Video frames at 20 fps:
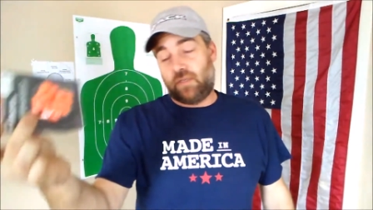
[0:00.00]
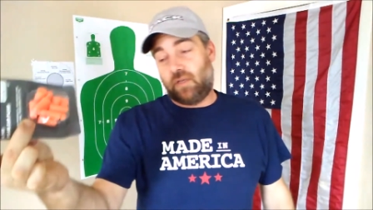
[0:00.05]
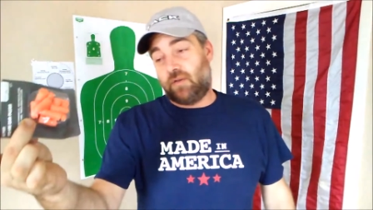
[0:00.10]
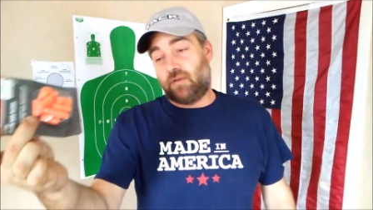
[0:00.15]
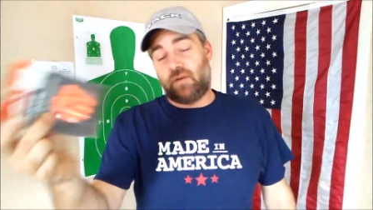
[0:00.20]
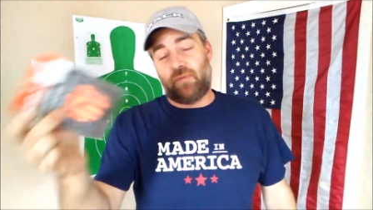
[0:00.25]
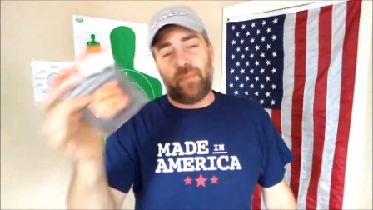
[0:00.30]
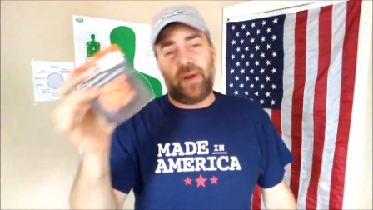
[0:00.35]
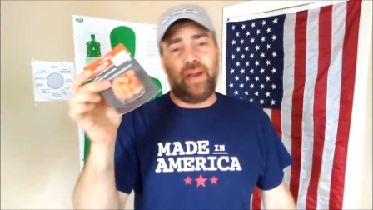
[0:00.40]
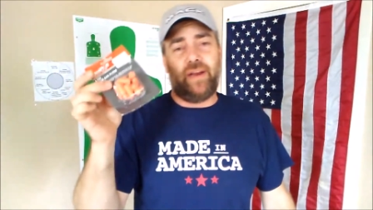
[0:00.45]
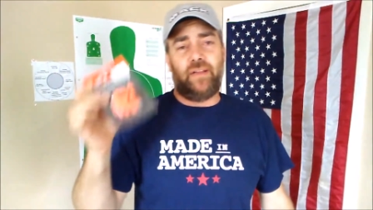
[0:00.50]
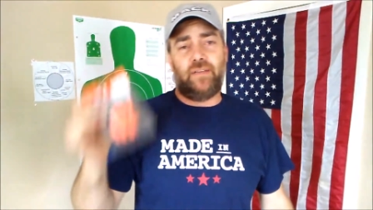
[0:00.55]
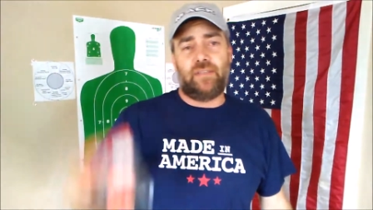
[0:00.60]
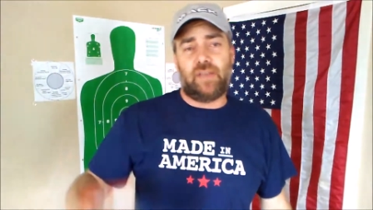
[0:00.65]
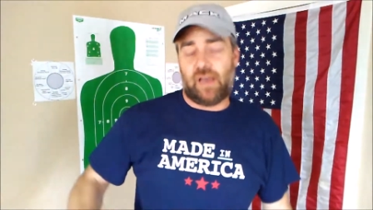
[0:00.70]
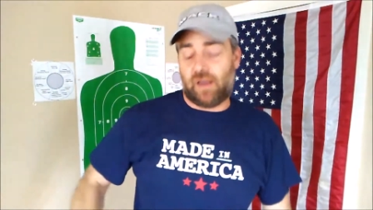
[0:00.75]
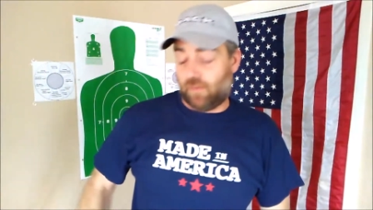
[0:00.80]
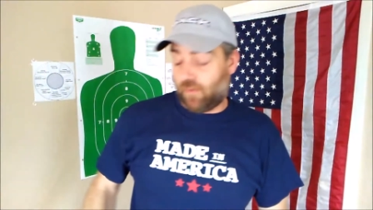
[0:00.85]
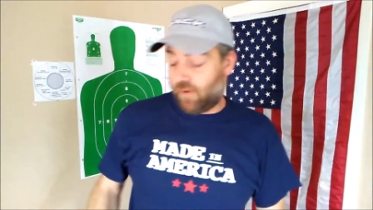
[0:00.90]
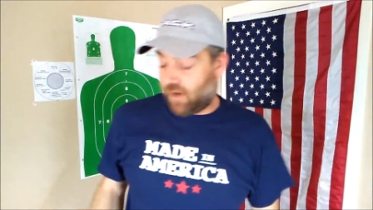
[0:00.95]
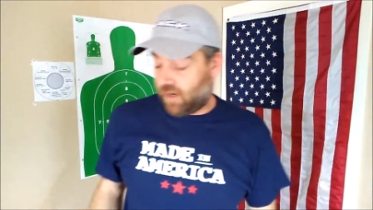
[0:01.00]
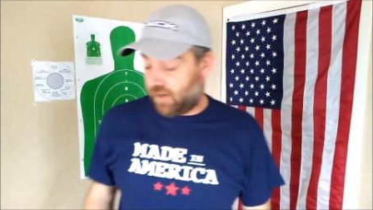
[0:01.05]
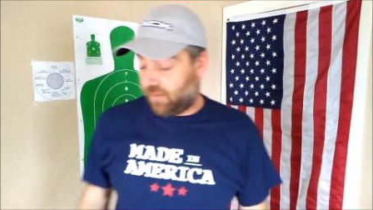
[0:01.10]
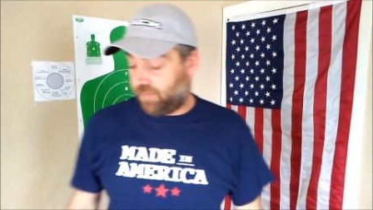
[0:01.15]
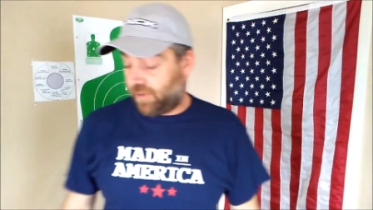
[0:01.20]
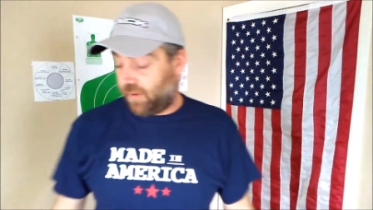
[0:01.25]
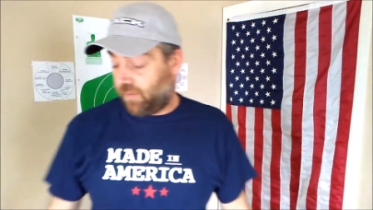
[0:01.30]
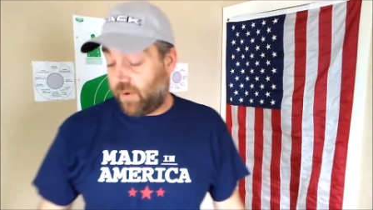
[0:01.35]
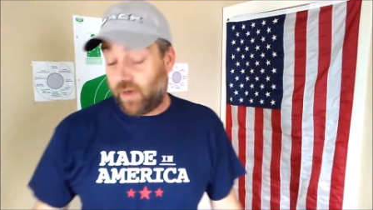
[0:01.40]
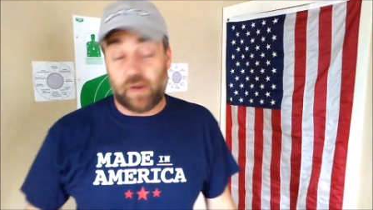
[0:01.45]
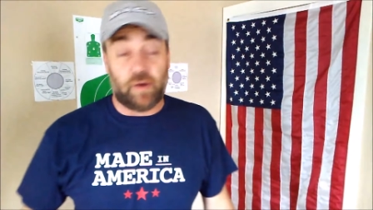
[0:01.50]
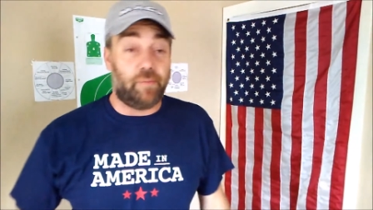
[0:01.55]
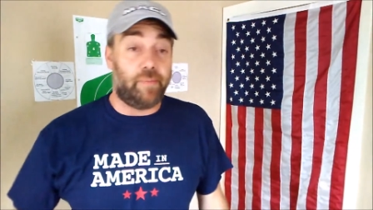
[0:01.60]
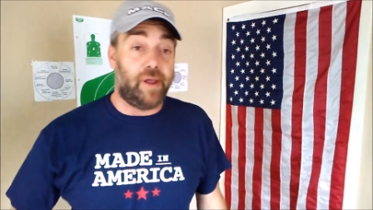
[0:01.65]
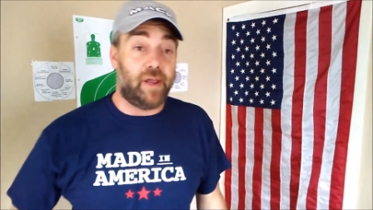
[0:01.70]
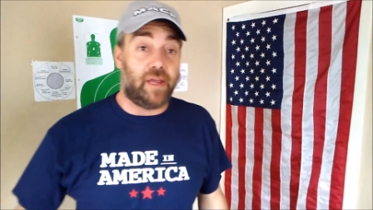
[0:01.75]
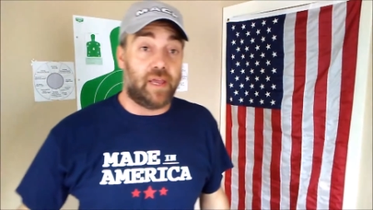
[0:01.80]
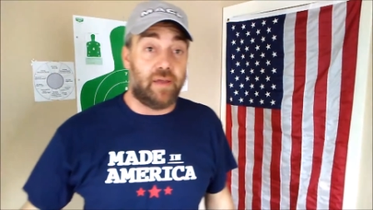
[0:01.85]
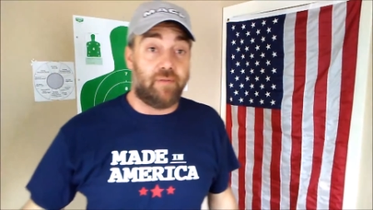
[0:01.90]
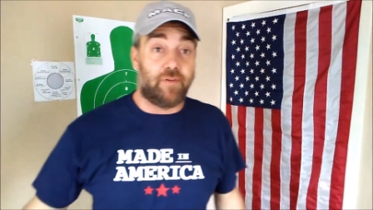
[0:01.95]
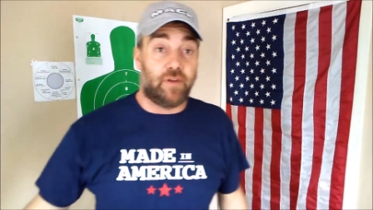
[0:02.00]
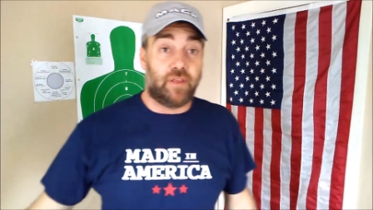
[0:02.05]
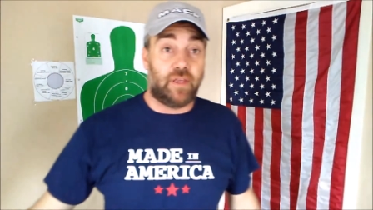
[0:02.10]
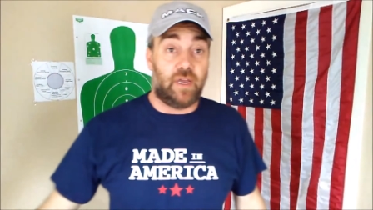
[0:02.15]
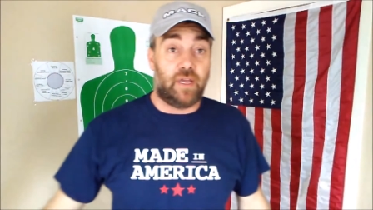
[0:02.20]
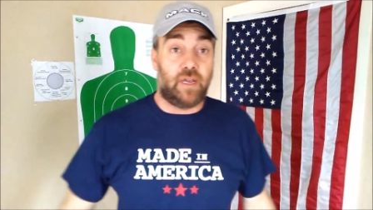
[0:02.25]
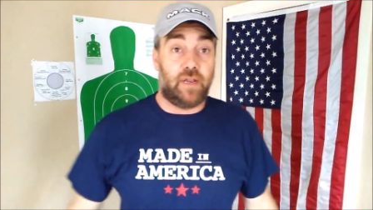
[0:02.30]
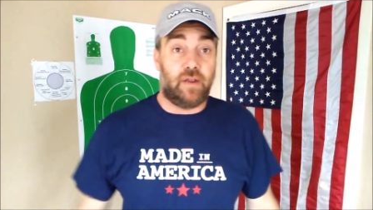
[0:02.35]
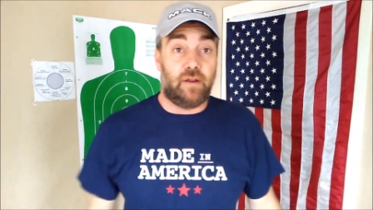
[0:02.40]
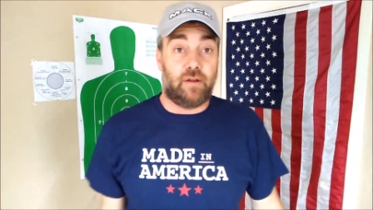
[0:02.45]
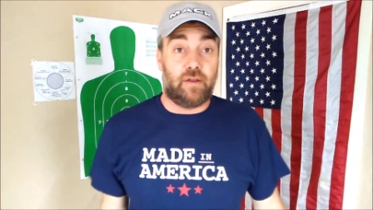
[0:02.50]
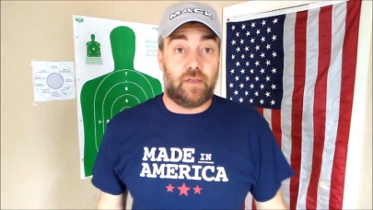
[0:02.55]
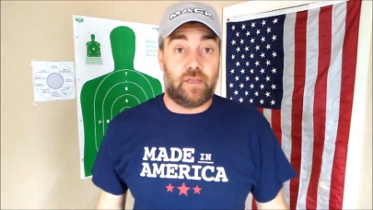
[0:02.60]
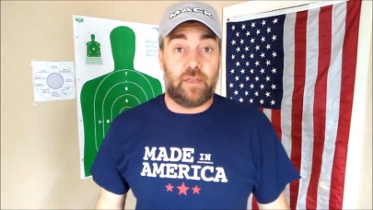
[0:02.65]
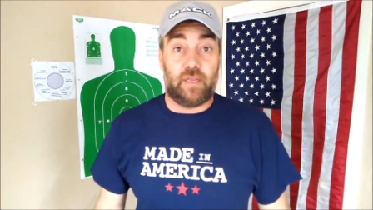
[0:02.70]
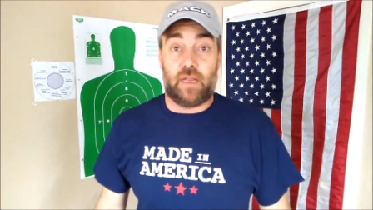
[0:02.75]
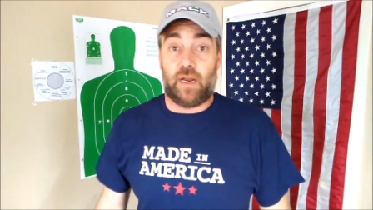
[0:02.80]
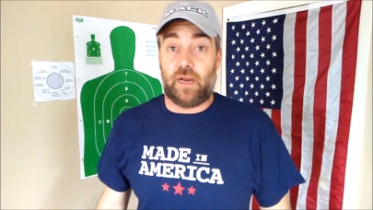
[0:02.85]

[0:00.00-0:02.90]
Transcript: Those are made in Taiwan, but we don't make everything here in the